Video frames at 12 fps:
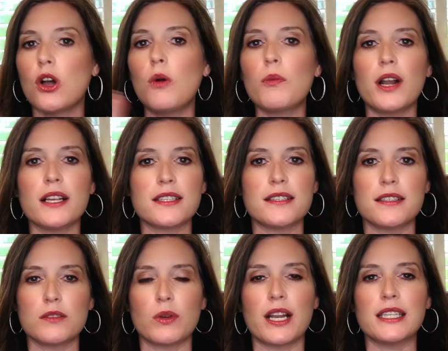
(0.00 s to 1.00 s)
whole process
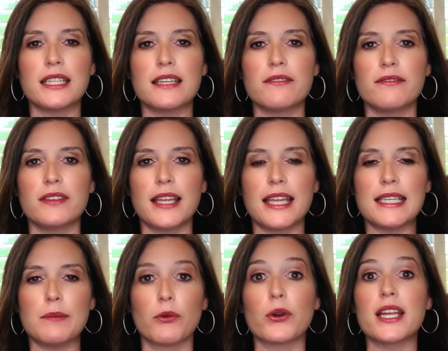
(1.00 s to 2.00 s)
is what I live
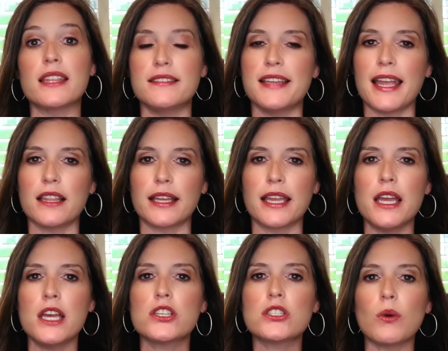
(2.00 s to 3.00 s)
and breathe daily.
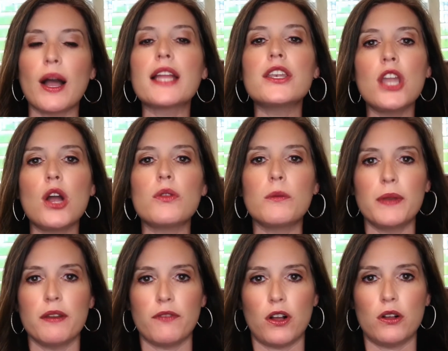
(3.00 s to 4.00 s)
So I know the
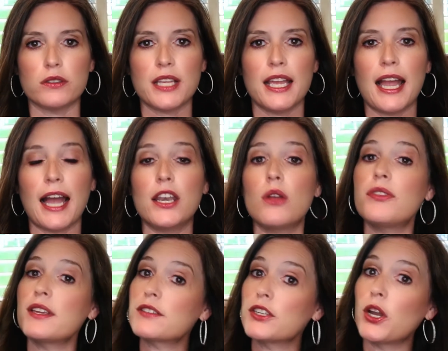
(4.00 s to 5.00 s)
pitfalls. I know
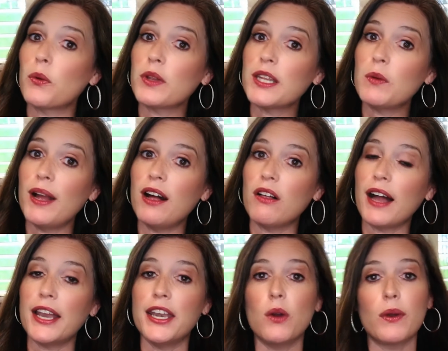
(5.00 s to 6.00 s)
things can go really well.
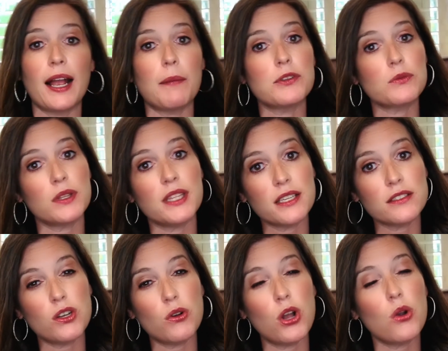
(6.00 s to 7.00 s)
I know what happens when things
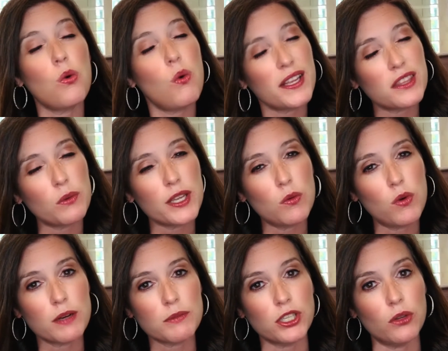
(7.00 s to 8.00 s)
don't go quite the way you
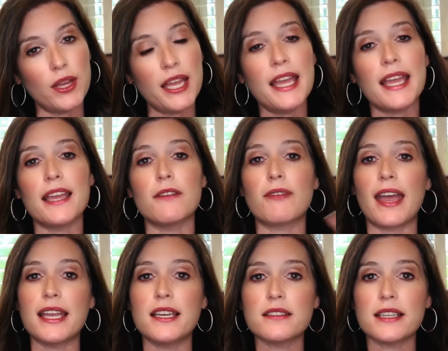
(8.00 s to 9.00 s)
want them to. If
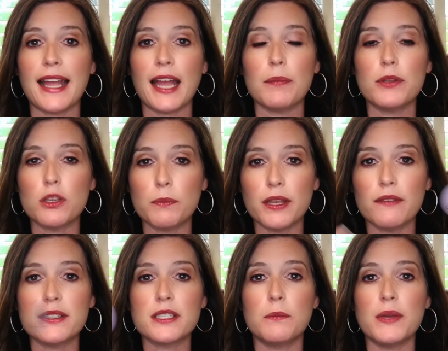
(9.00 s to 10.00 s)
A doesn't happen, you
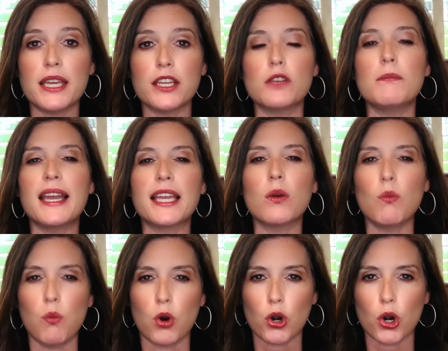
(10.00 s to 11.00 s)
pivot to B and you make it
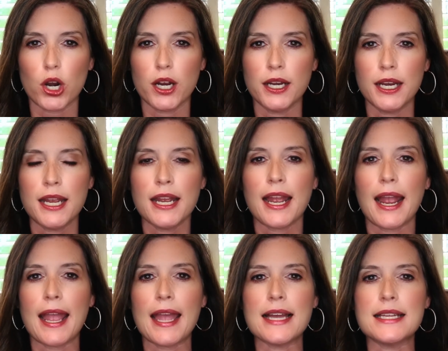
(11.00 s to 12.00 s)
work.
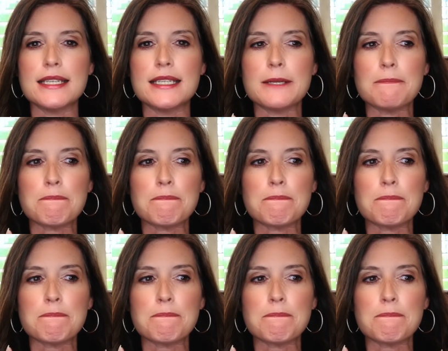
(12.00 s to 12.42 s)
And